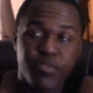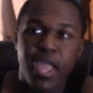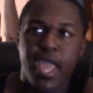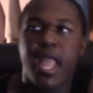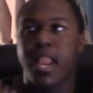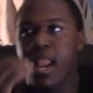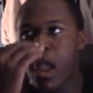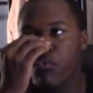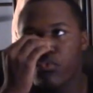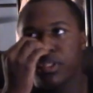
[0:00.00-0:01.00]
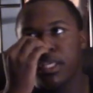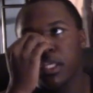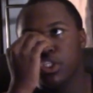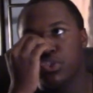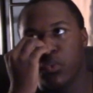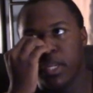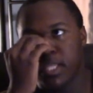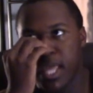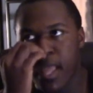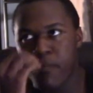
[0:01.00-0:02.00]
and I really enjoyed
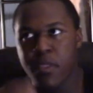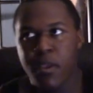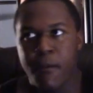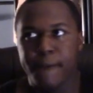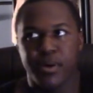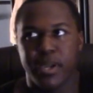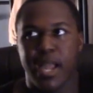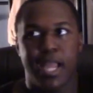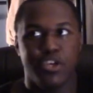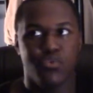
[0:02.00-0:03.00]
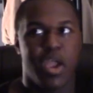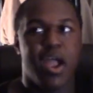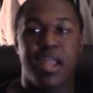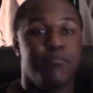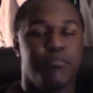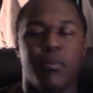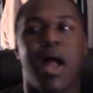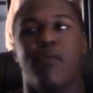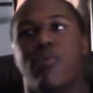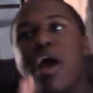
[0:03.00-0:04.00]
that. But I
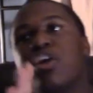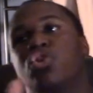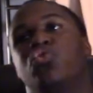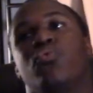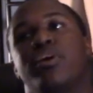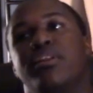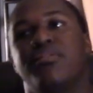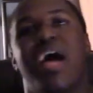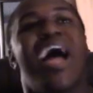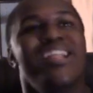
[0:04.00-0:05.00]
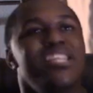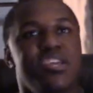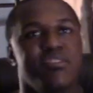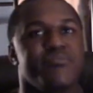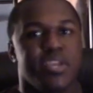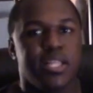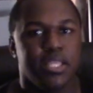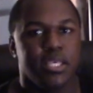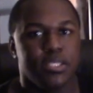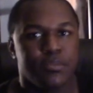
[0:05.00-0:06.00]
enjoyed the idea of it at
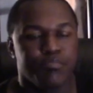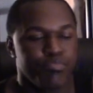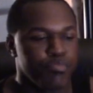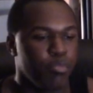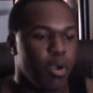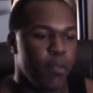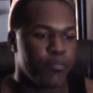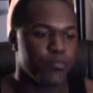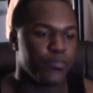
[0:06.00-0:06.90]
least. But